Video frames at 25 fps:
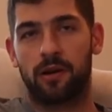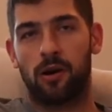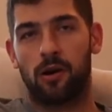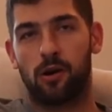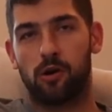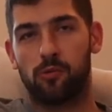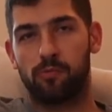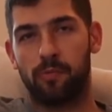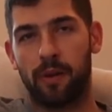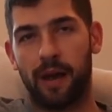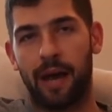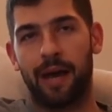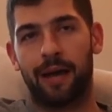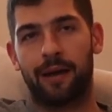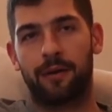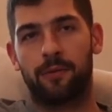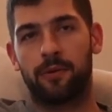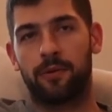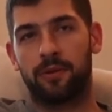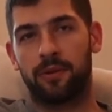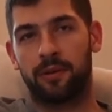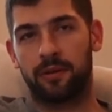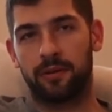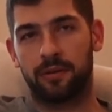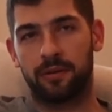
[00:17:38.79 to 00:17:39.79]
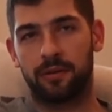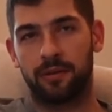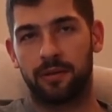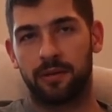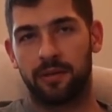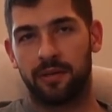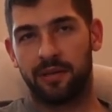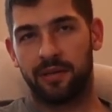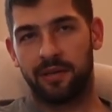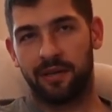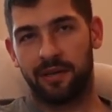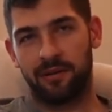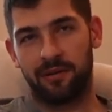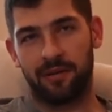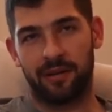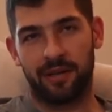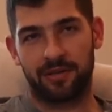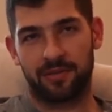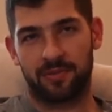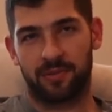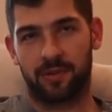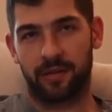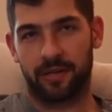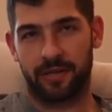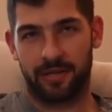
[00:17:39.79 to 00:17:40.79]
call back when the
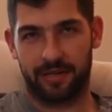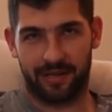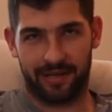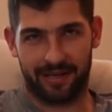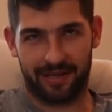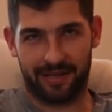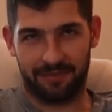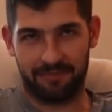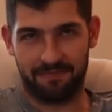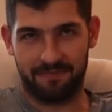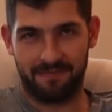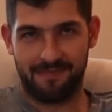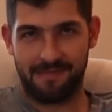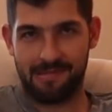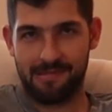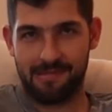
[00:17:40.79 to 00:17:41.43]
internet's working again.